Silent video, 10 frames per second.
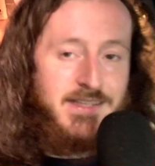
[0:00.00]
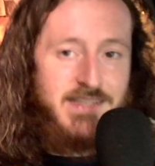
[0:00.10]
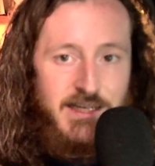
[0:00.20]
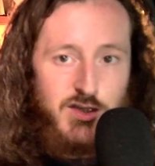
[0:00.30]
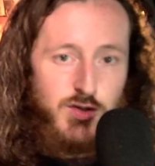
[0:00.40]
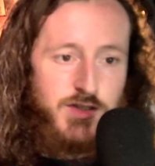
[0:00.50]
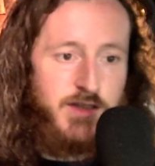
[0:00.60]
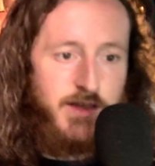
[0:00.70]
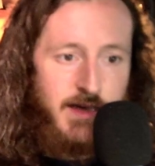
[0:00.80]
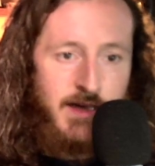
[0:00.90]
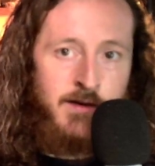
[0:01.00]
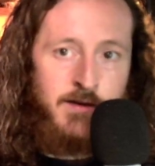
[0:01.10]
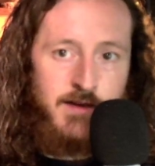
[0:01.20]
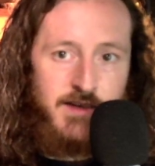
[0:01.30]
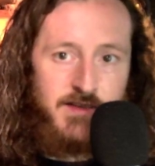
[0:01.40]
interested in
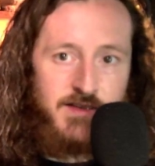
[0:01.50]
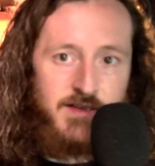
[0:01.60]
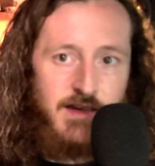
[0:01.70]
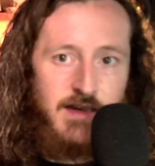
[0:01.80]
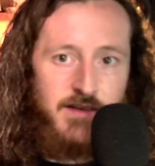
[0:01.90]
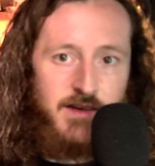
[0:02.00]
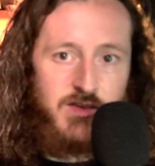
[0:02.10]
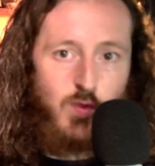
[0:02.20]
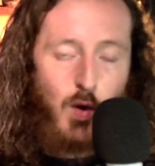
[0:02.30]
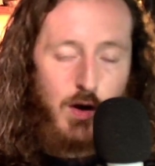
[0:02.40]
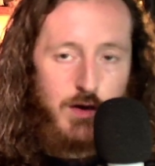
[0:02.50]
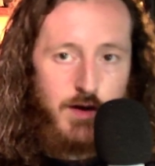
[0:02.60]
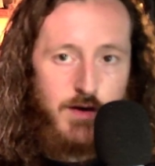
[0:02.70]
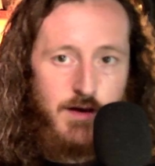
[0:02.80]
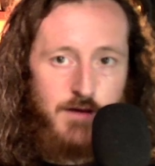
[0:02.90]
this
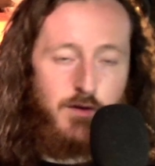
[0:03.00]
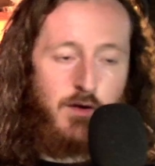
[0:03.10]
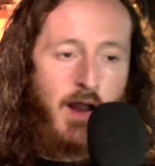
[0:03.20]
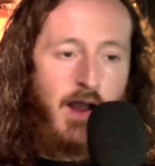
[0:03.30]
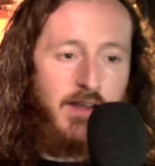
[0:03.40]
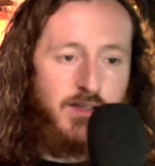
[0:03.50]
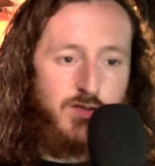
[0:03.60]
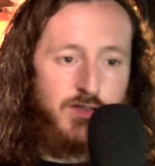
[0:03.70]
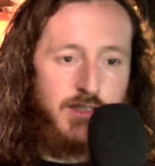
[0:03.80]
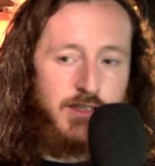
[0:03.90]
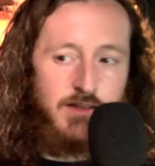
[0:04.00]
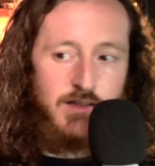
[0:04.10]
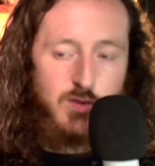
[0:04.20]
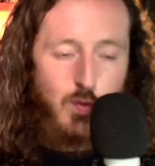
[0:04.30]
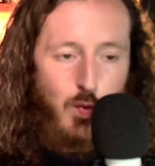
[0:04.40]
work. If you're not interested in
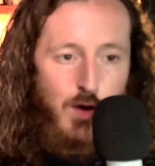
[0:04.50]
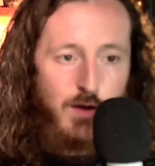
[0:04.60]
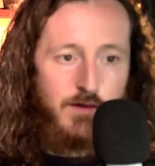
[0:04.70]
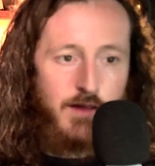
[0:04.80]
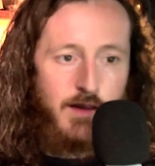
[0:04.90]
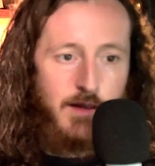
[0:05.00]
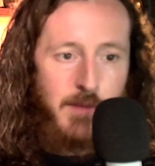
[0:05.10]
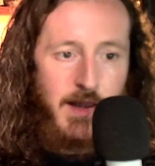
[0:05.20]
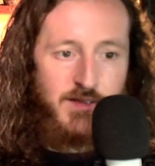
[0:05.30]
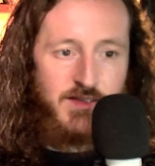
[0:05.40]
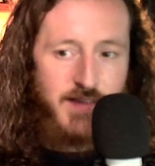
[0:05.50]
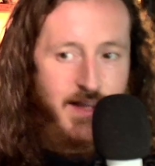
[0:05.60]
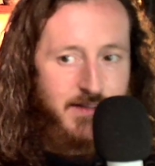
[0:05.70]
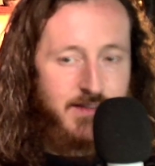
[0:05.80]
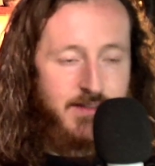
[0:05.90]
this work, then it makes
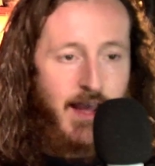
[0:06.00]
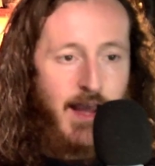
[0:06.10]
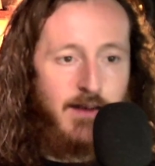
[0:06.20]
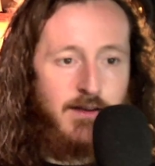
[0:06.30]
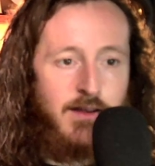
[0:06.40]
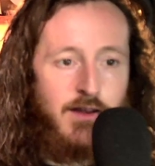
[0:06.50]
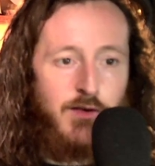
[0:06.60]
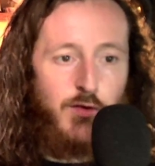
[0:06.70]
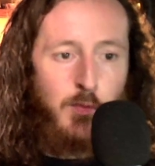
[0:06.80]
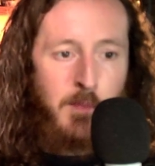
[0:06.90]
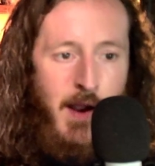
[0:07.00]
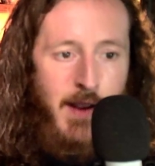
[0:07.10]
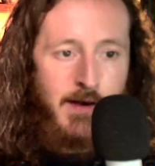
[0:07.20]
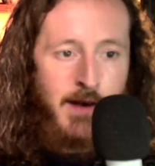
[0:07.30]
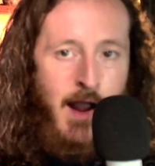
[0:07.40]
sense that you
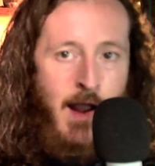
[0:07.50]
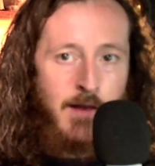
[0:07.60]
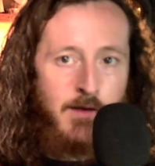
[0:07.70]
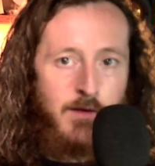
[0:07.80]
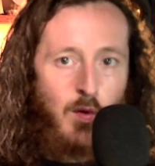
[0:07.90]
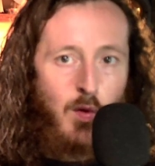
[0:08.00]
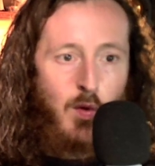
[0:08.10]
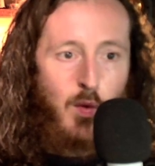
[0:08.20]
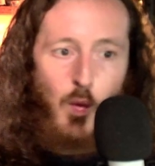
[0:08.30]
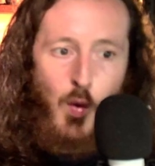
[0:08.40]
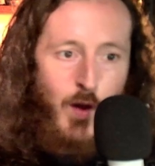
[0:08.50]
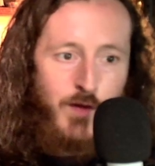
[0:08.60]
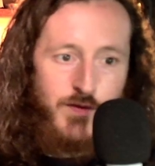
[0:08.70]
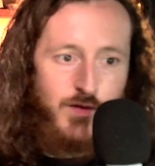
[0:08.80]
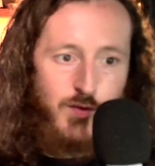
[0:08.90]
might not
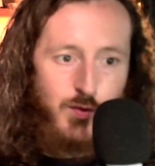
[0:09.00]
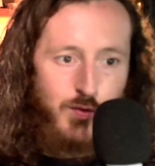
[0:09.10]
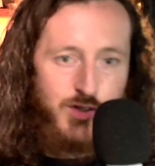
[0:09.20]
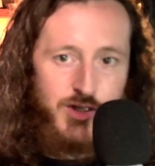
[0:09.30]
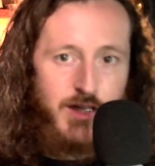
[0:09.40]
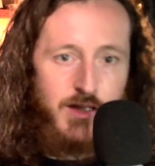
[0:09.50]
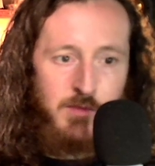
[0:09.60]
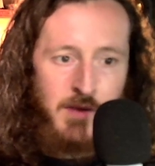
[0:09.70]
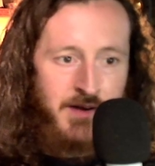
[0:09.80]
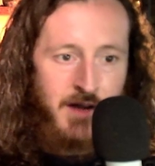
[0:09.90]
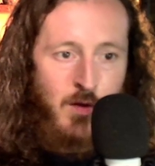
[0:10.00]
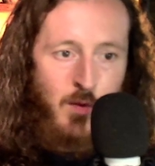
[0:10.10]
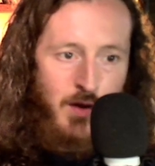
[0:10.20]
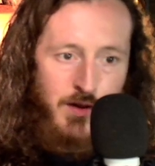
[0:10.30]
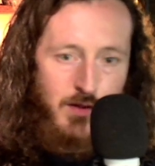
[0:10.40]
want to do the shit. You might not
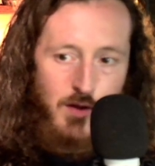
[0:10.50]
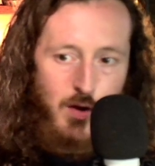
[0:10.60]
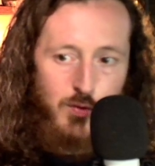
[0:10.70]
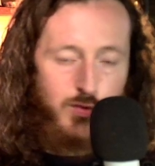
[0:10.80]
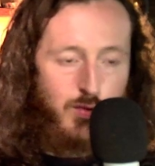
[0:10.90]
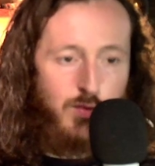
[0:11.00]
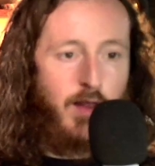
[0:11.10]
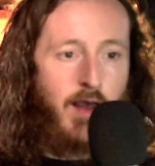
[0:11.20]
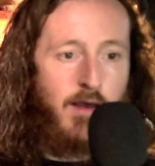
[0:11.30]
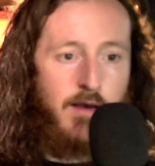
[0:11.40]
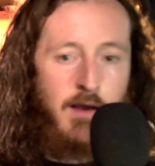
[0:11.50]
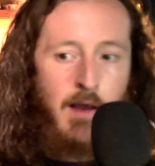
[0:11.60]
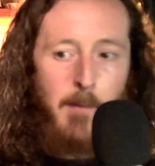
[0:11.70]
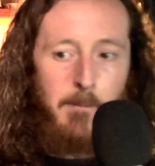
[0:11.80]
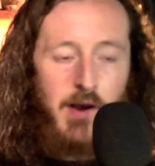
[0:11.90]
want to go through that.
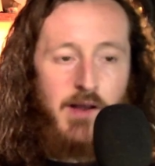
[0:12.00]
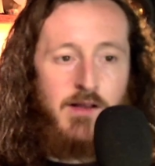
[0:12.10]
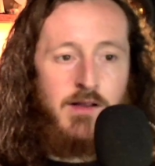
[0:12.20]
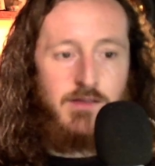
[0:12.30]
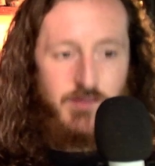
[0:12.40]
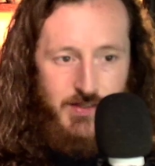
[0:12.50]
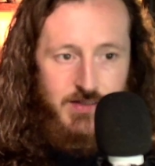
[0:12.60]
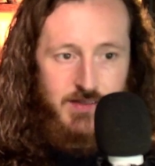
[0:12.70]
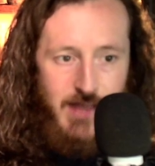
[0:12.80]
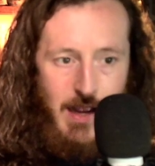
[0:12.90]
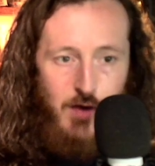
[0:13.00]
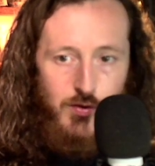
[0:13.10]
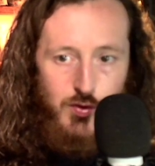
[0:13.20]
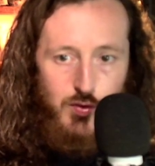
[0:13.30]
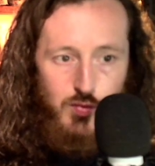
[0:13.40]
But this is how
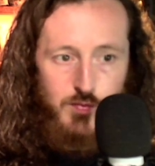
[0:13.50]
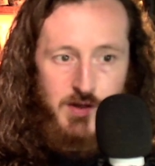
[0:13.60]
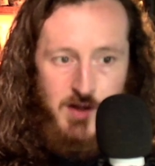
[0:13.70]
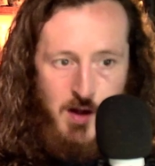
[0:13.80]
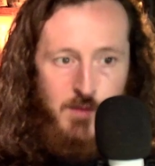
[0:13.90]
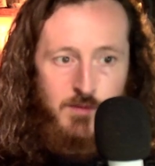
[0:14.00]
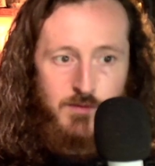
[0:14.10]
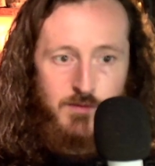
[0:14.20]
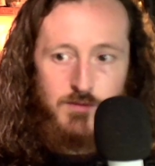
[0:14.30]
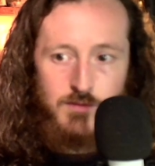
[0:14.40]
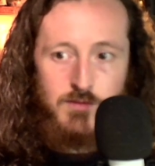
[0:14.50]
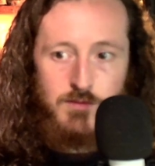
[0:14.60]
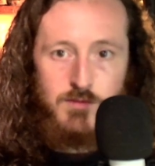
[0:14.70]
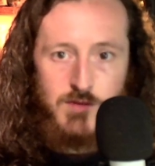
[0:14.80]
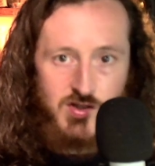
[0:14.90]
you become
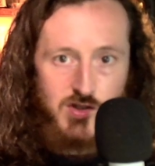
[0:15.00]
the